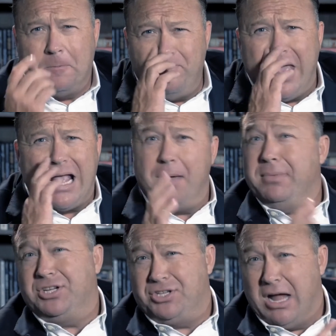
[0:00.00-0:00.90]
They got
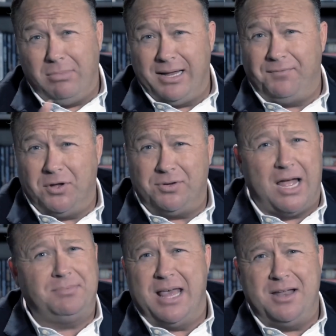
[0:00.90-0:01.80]
me stumbling a few
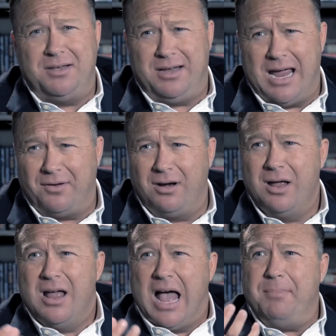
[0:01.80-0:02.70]
times, edited together.
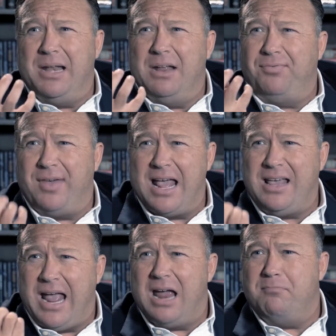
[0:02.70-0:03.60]
I mean, if they
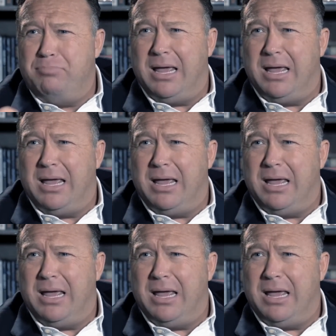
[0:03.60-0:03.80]
can't